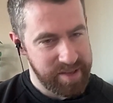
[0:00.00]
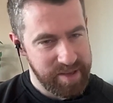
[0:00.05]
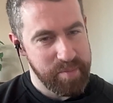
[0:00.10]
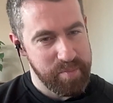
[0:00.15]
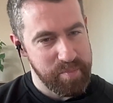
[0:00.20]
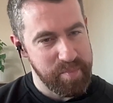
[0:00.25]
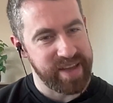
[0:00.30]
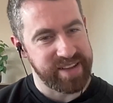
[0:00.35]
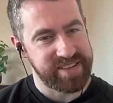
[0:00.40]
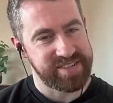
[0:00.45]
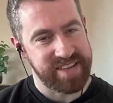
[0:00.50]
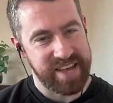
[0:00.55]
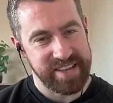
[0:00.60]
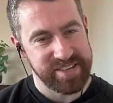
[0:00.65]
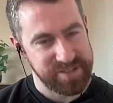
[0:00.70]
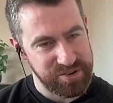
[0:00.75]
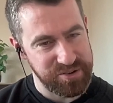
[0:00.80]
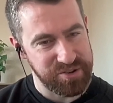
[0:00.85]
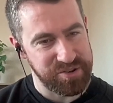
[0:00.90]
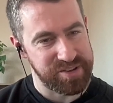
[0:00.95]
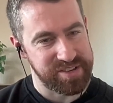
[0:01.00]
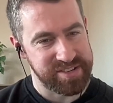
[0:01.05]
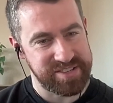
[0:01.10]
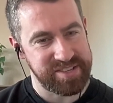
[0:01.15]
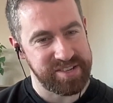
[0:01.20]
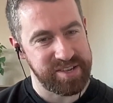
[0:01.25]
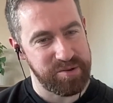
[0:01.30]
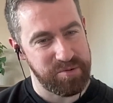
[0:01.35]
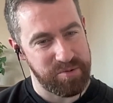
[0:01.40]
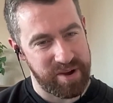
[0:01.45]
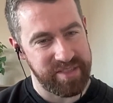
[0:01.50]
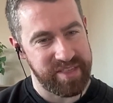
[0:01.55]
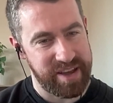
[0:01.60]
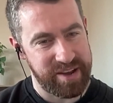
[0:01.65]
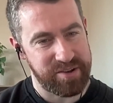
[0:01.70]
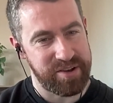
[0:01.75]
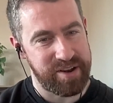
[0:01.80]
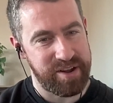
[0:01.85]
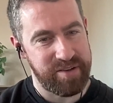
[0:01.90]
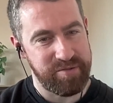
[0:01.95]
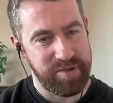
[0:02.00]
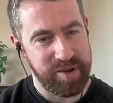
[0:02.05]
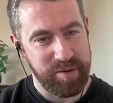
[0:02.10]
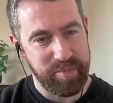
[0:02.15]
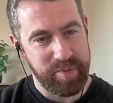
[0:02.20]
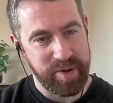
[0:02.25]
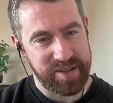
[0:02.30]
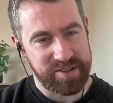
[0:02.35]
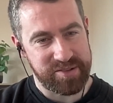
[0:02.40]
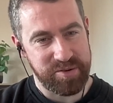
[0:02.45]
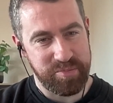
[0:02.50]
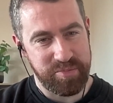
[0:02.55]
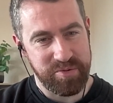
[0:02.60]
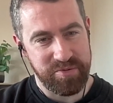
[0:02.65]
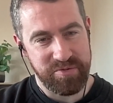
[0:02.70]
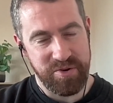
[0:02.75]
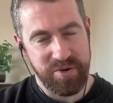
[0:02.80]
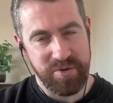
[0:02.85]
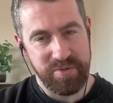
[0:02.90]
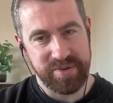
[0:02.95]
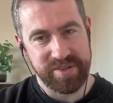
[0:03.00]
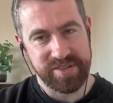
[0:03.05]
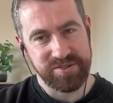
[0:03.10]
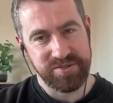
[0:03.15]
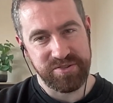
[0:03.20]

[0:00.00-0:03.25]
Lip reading: makes sense, and you can see why that could have an impact on performance.